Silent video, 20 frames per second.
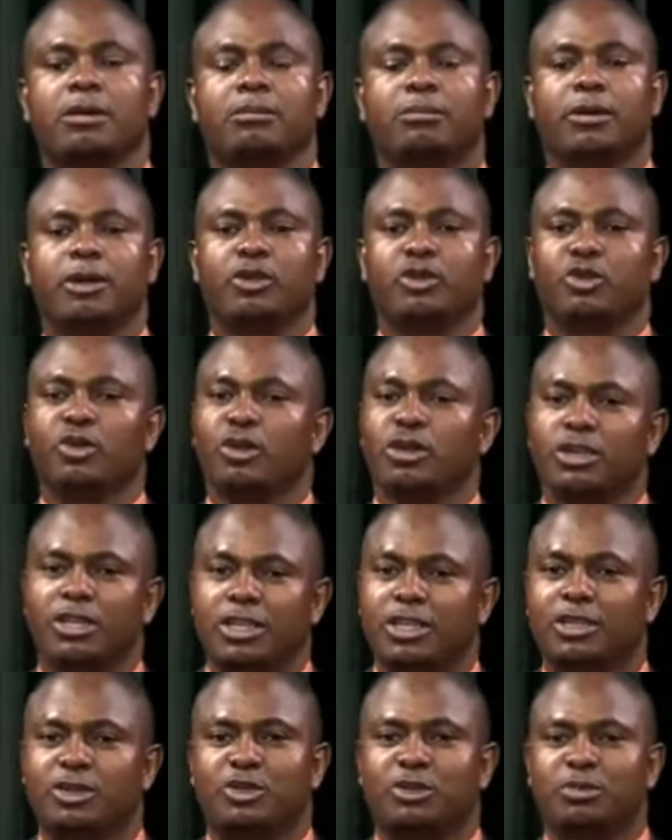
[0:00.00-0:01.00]
But you don't
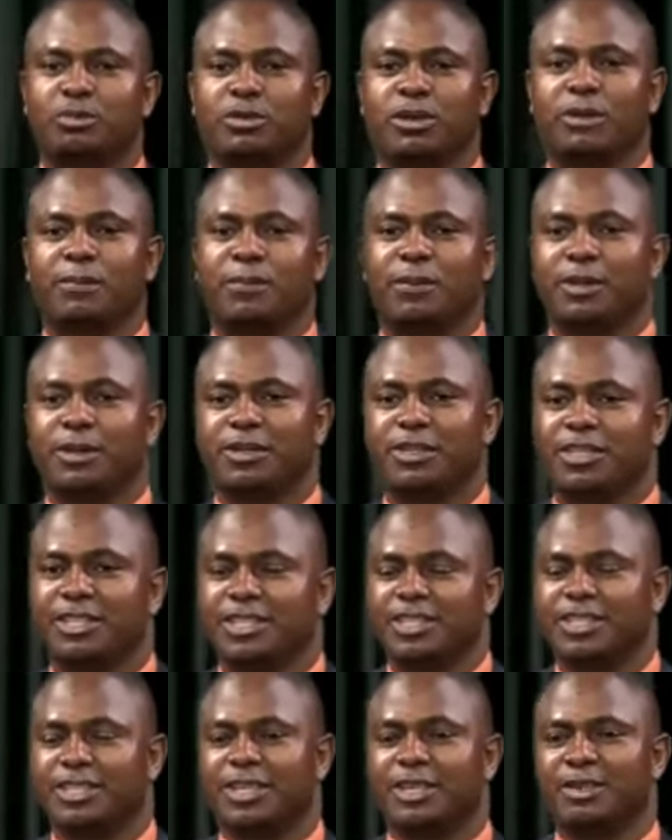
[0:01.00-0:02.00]
need to be a
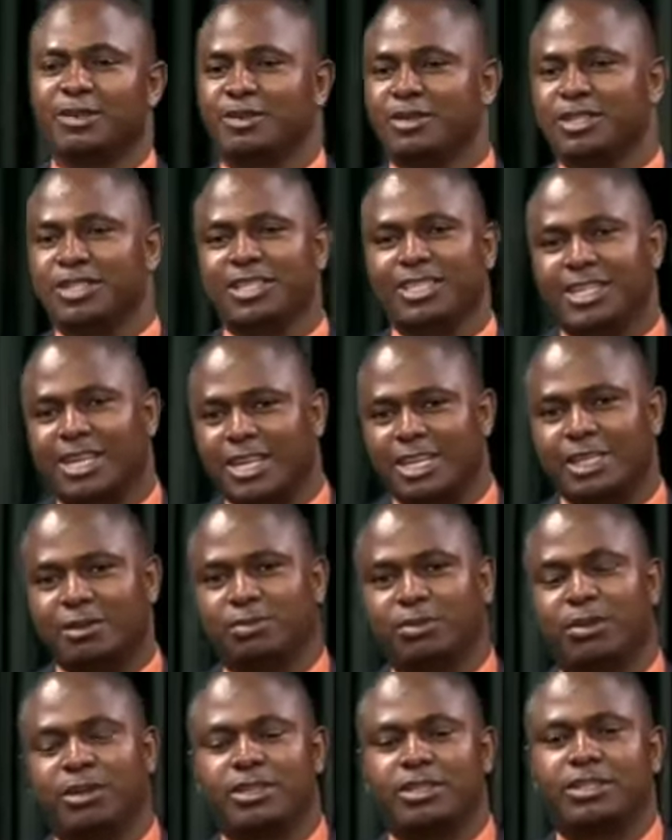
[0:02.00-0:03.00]
politician to discuss
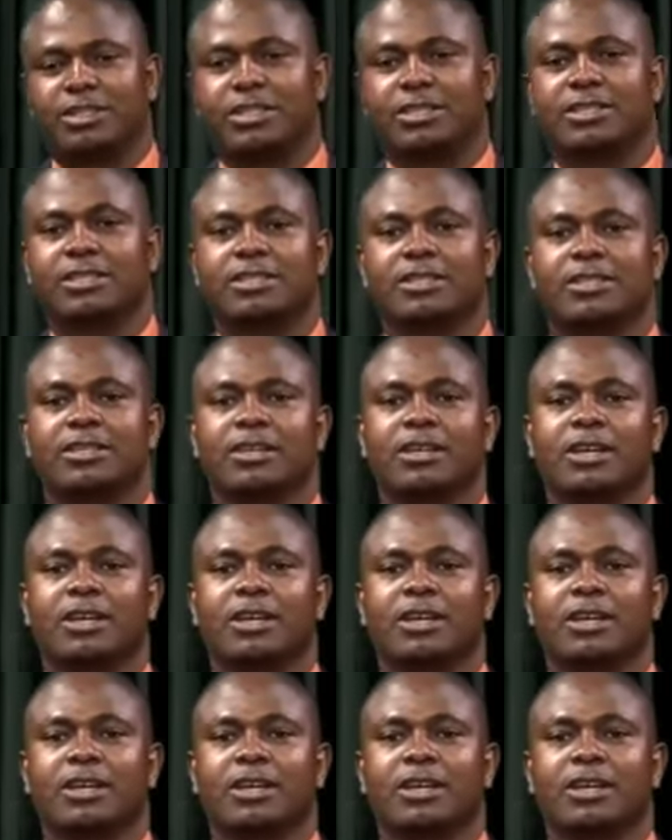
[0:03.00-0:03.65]
politics.